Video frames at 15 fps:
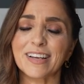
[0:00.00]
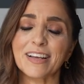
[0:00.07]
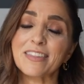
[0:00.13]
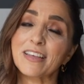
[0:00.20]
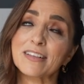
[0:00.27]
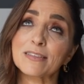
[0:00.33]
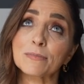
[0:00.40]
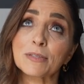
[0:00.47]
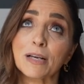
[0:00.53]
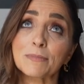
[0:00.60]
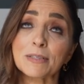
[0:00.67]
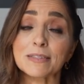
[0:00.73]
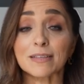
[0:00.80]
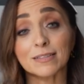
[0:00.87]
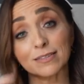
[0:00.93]
I think
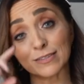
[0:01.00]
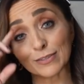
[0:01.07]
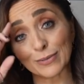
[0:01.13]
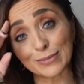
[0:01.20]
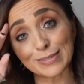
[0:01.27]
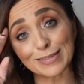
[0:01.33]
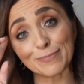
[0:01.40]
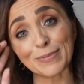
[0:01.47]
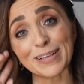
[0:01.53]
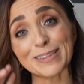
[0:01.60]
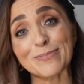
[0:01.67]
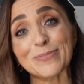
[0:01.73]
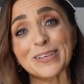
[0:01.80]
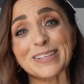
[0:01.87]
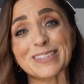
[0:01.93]
sometimes it's us adults that make
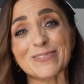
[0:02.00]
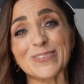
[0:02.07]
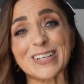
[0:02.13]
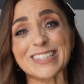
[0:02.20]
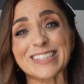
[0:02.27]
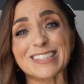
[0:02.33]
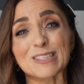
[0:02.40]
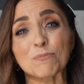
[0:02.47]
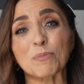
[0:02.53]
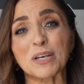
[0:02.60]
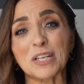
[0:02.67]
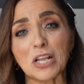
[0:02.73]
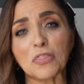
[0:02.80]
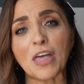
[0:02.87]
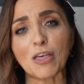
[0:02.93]
the biggest messes,
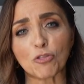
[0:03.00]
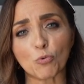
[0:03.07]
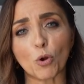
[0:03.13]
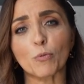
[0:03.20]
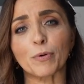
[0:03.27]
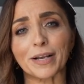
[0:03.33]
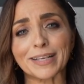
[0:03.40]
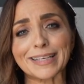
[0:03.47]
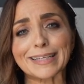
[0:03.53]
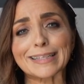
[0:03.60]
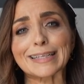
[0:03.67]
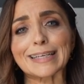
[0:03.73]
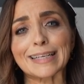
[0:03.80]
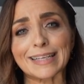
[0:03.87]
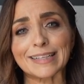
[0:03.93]
but that throw
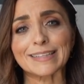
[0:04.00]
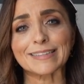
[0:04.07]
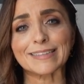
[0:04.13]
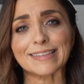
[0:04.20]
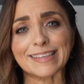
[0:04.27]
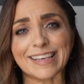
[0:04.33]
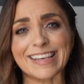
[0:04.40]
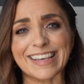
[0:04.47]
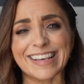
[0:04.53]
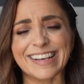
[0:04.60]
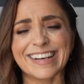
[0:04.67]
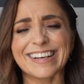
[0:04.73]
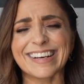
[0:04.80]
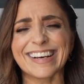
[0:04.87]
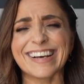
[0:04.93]
blanket is
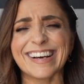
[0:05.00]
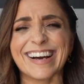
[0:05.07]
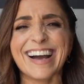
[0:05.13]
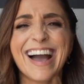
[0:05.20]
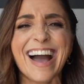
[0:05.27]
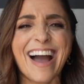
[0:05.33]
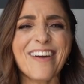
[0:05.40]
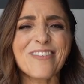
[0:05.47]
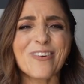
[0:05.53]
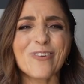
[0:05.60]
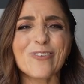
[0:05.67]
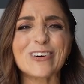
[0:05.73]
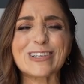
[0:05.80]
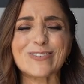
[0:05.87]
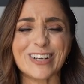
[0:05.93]
key. I
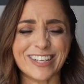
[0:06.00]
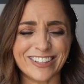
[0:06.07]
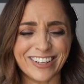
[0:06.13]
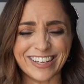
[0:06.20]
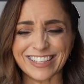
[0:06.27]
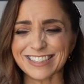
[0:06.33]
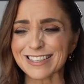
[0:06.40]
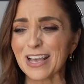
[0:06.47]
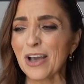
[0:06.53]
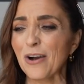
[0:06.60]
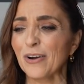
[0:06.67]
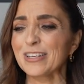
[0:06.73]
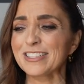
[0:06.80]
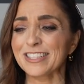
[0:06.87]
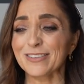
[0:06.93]
remember one of my clients,
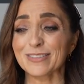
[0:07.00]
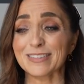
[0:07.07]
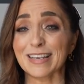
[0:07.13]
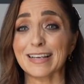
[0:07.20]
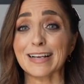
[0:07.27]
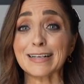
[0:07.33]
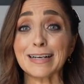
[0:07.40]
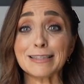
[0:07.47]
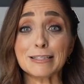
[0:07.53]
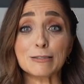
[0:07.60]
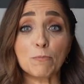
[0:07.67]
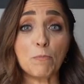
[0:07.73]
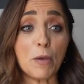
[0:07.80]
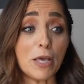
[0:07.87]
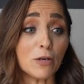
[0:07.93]
she was like, I got
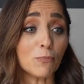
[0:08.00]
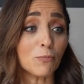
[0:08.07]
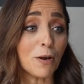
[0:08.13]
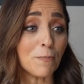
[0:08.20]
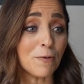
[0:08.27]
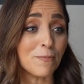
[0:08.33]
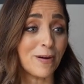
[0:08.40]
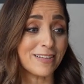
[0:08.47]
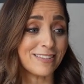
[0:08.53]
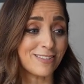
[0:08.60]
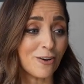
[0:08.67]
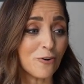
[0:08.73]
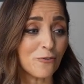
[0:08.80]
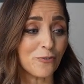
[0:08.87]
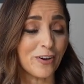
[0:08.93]
this big rip in my
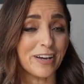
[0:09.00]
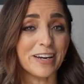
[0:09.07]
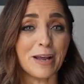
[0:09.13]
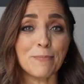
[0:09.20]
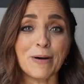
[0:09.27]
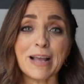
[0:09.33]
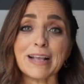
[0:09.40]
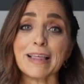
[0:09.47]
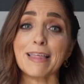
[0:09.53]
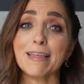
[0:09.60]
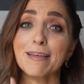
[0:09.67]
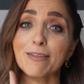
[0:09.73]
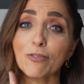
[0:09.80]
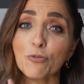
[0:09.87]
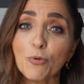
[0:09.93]
sofa, and I'm like,
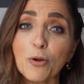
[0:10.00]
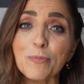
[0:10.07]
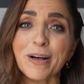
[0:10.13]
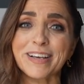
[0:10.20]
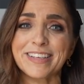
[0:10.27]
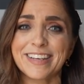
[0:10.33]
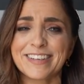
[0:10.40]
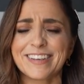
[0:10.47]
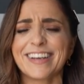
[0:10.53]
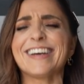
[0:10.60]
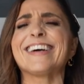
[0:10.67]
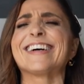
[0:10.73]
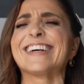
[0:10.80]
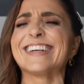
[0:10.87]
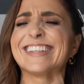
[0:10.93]
throw blanket.